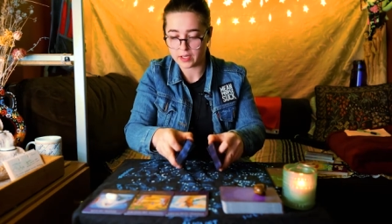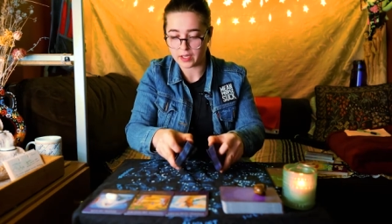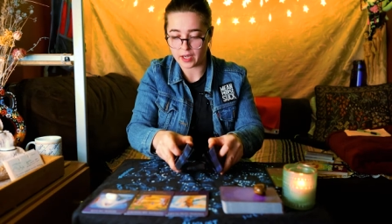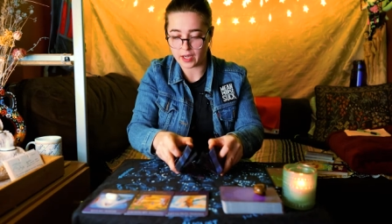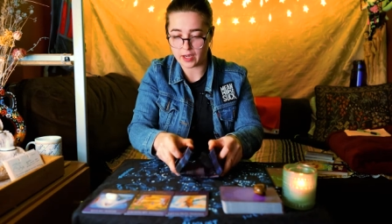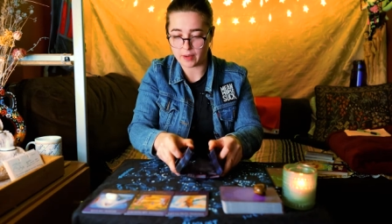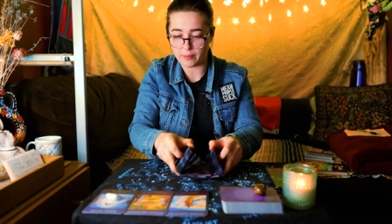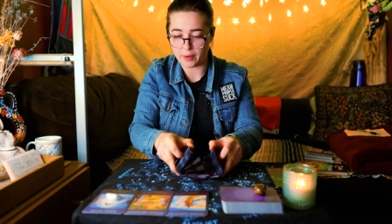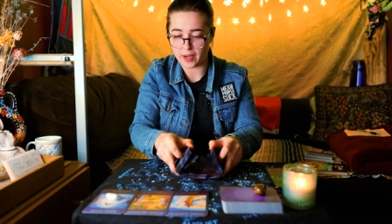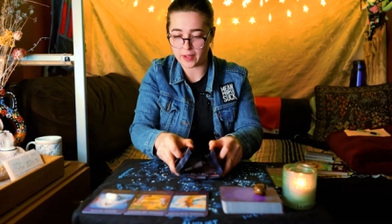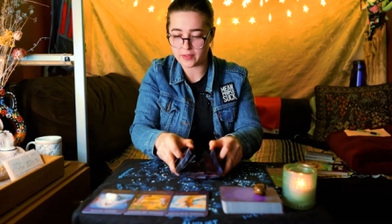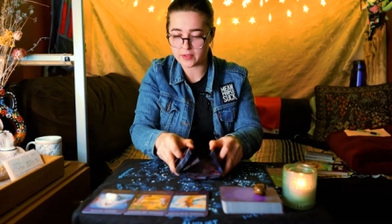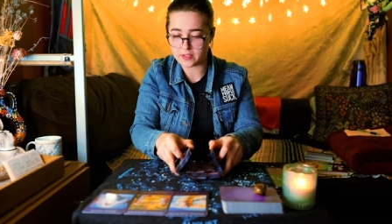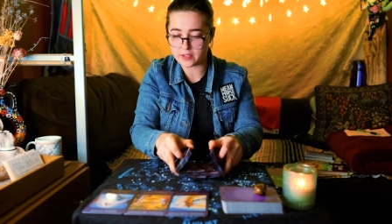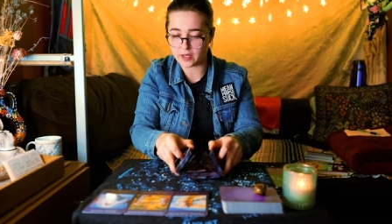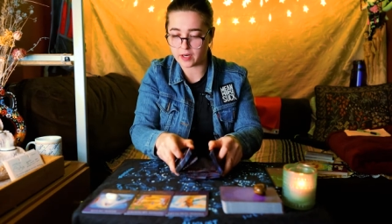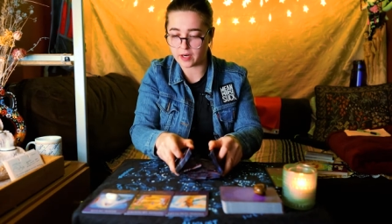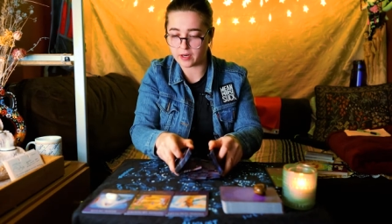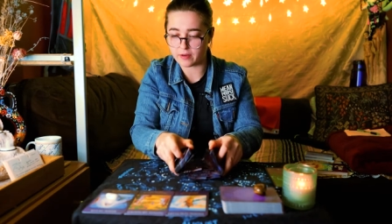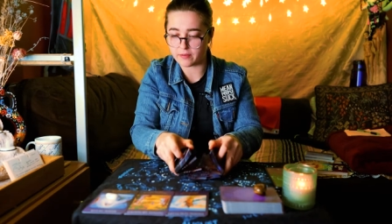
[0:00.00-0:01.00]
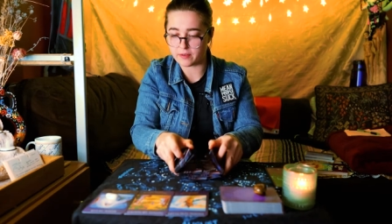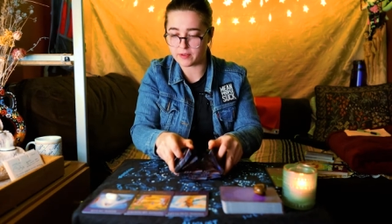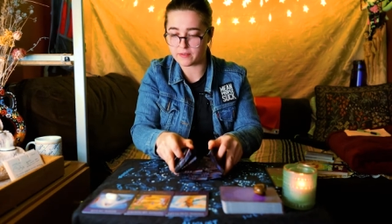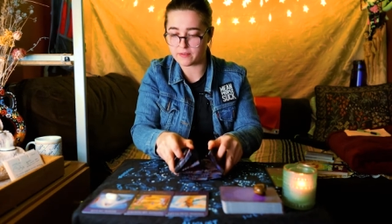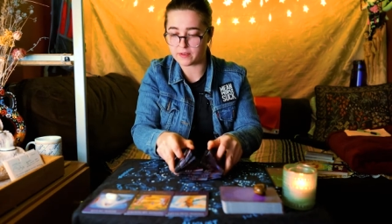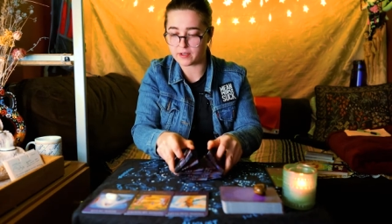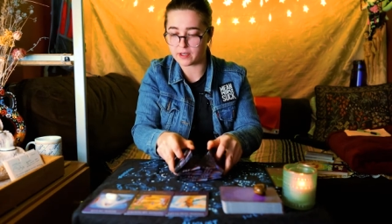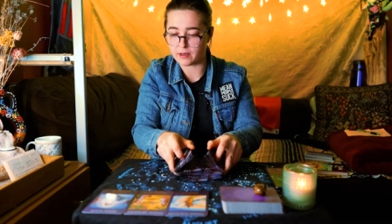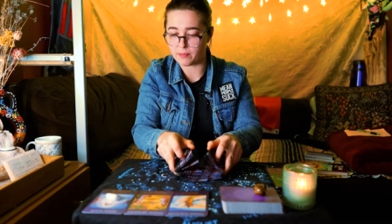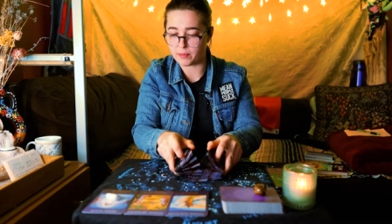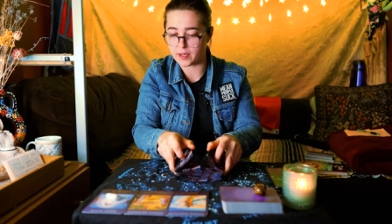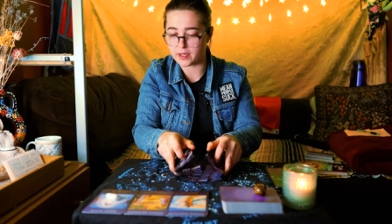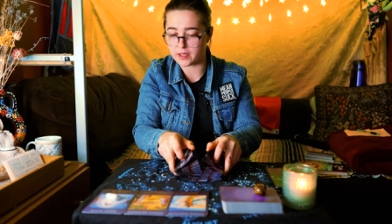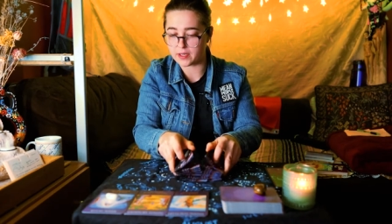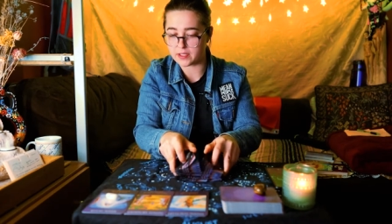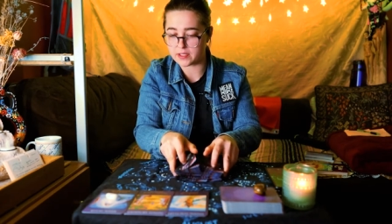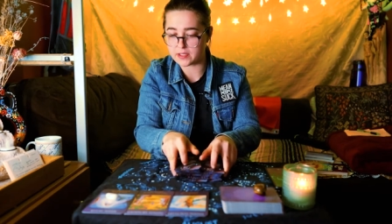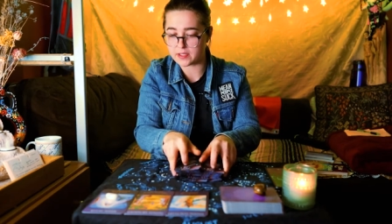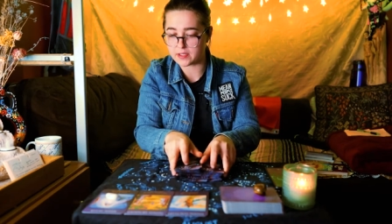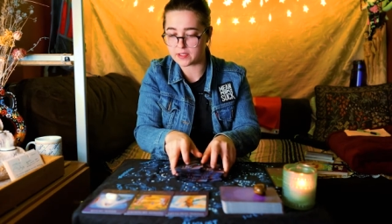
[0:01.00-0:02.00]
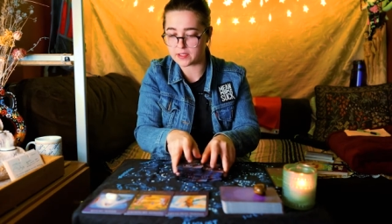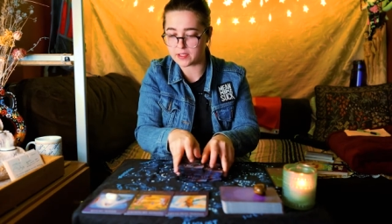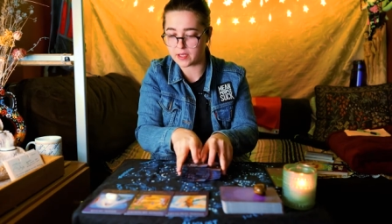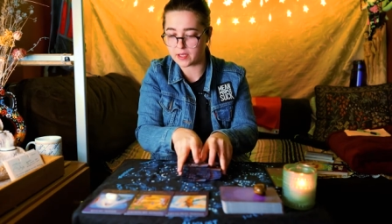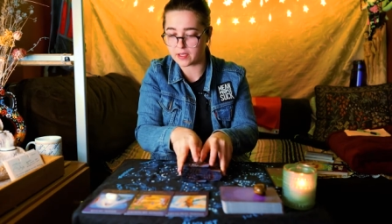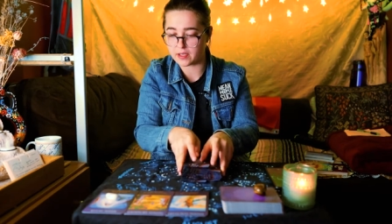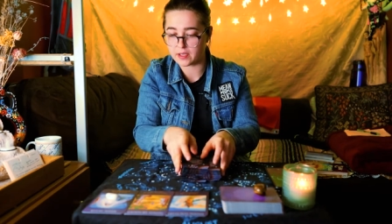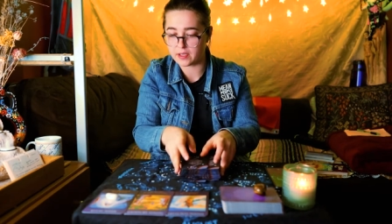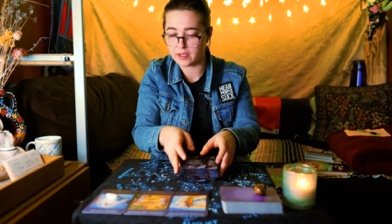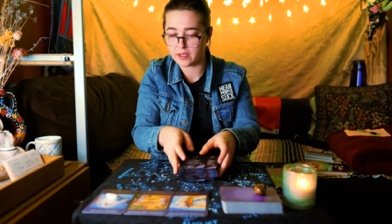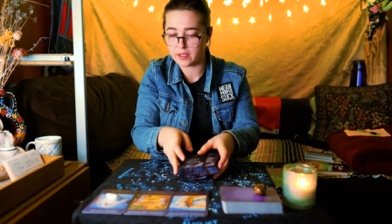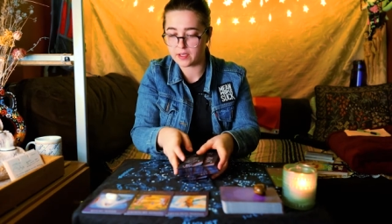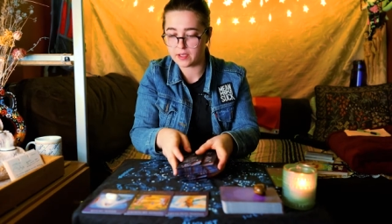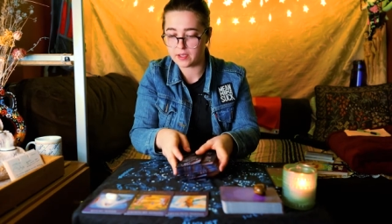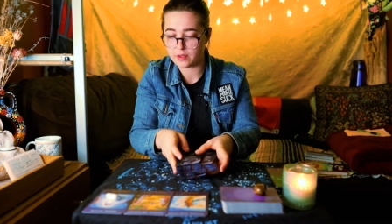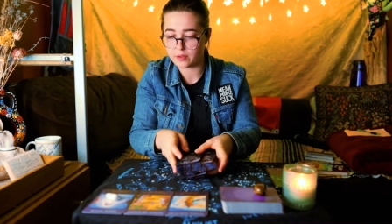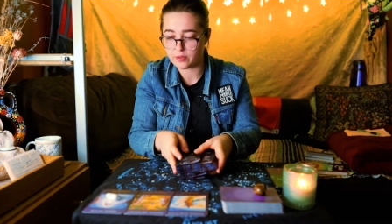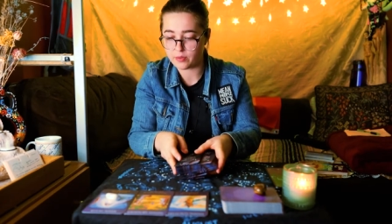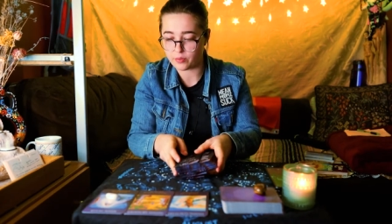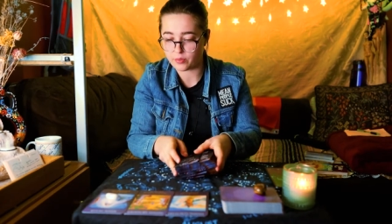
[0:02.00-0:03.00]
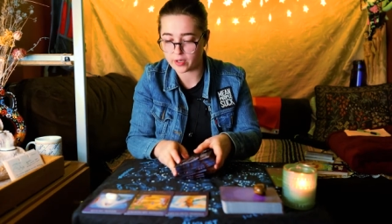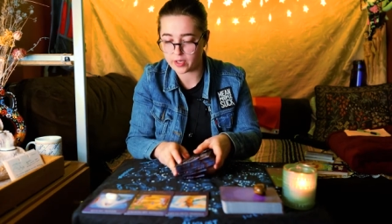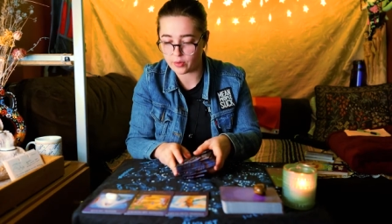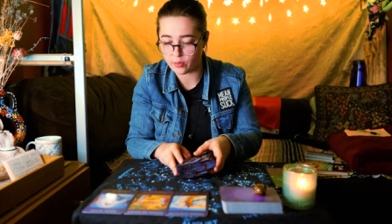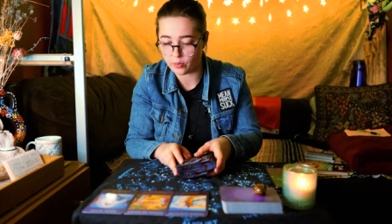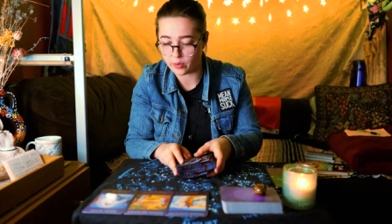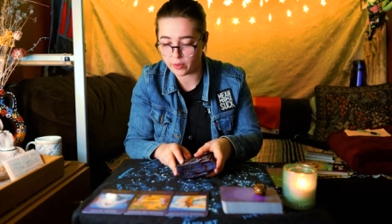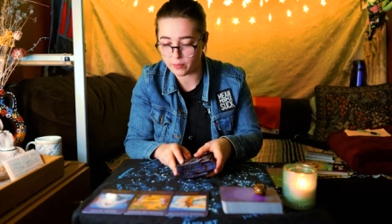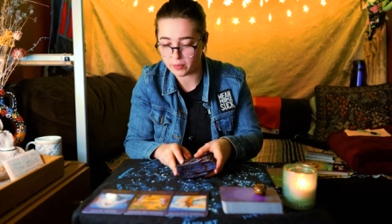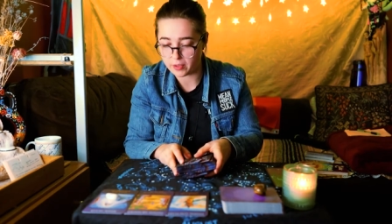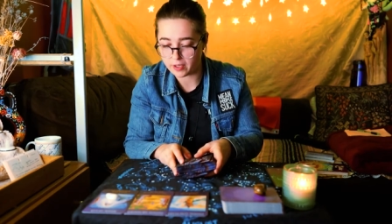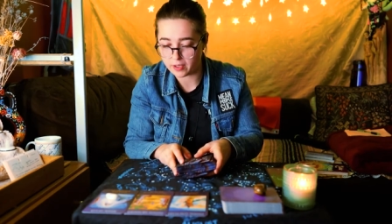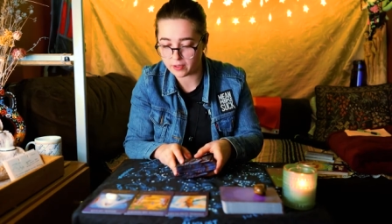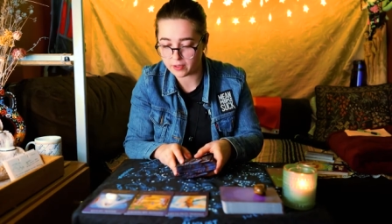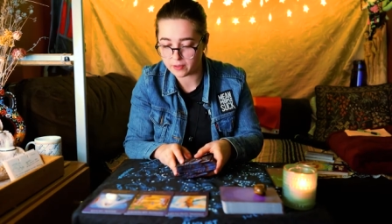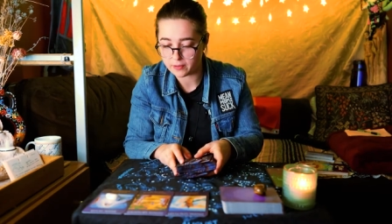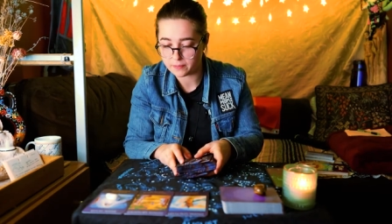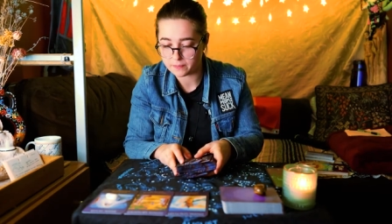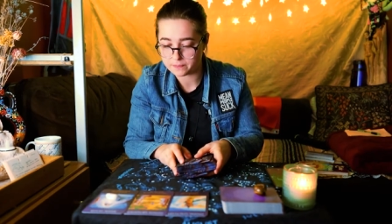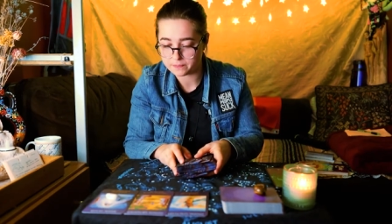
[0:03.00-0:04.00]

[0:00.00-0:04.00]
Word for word: On this card of infinite abundance, there's like three women